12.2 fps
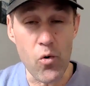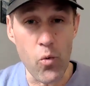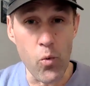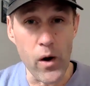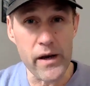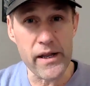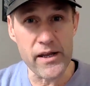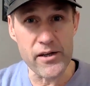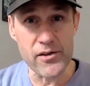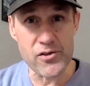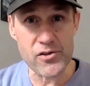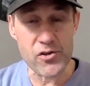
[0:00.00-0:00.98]
what
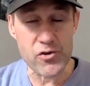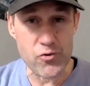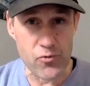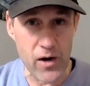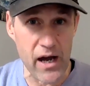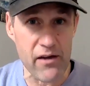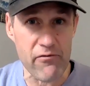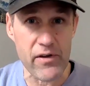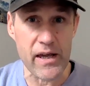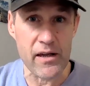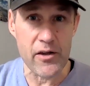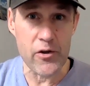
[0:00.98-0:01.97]
is
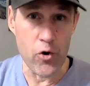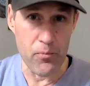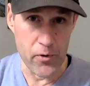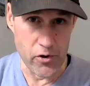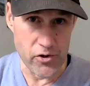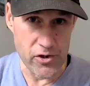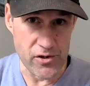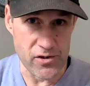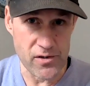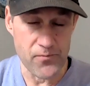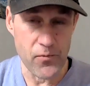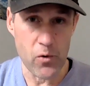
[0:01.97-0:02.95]
driving your
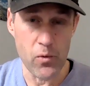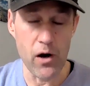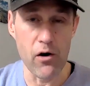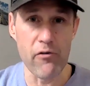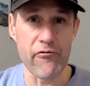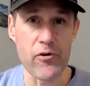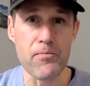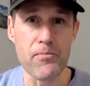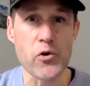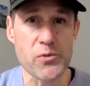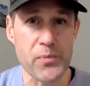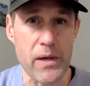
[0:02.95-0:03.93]
purchase? Well, for
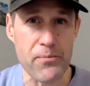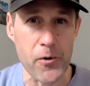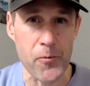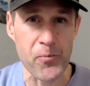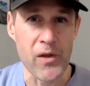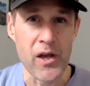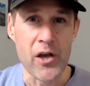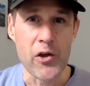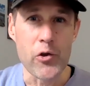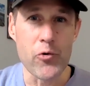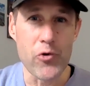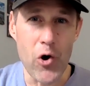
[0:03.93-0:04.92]
most people,
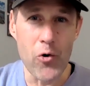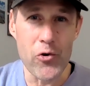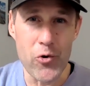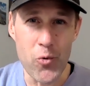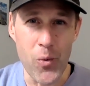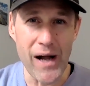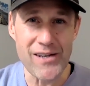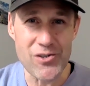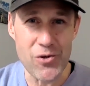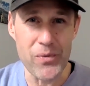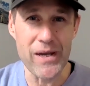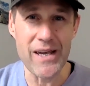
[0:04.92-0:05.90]
you want
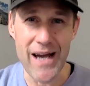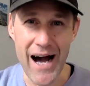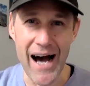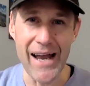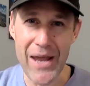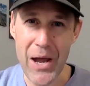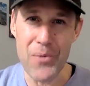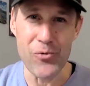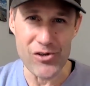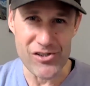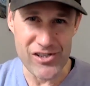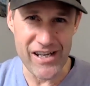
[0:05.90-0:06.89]
to be on
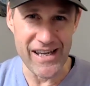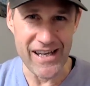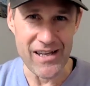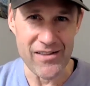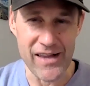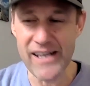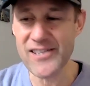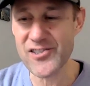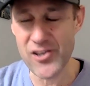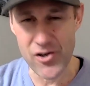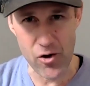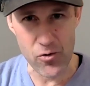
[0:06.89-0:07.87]
Ambergris Key. That's
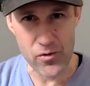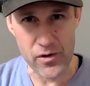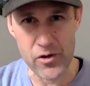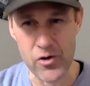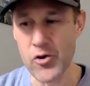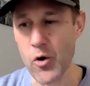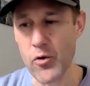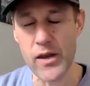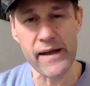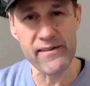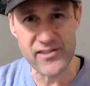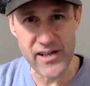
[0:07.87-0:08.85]
the known. The
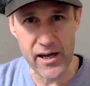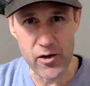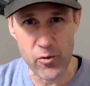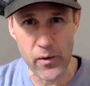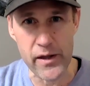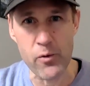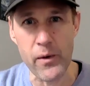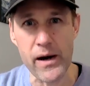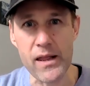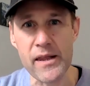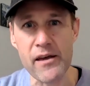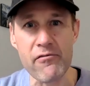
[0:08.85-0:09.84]
lifestyle you want
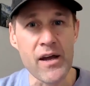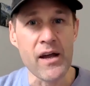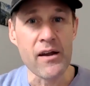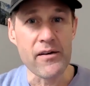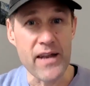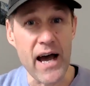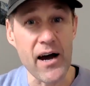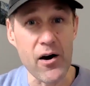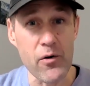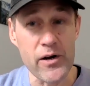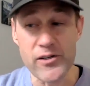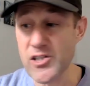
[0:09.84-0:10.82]
to live.
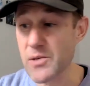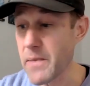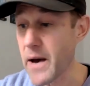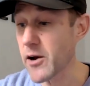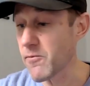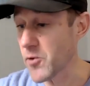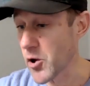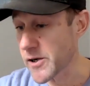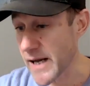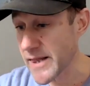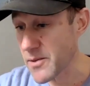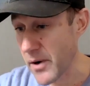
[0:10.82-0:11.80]
Now it's just a matter of
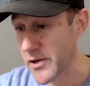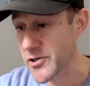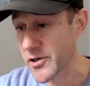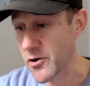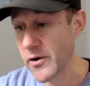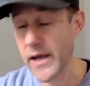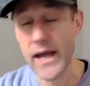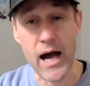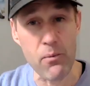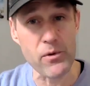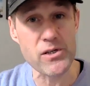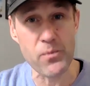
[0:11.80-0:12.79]
looking at the budget. Okay,
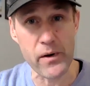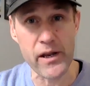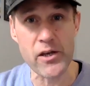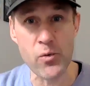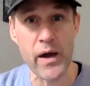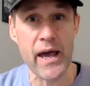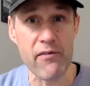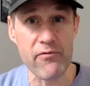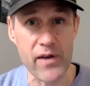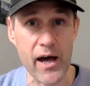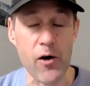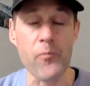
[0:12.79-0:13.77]
how much money do I have
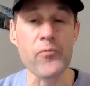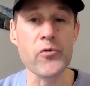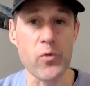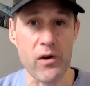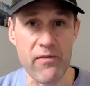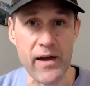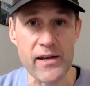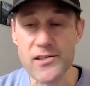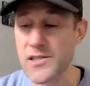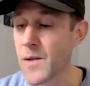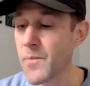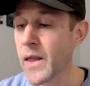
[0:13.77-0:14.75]
now to
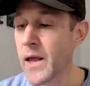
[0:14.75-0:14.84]
invest?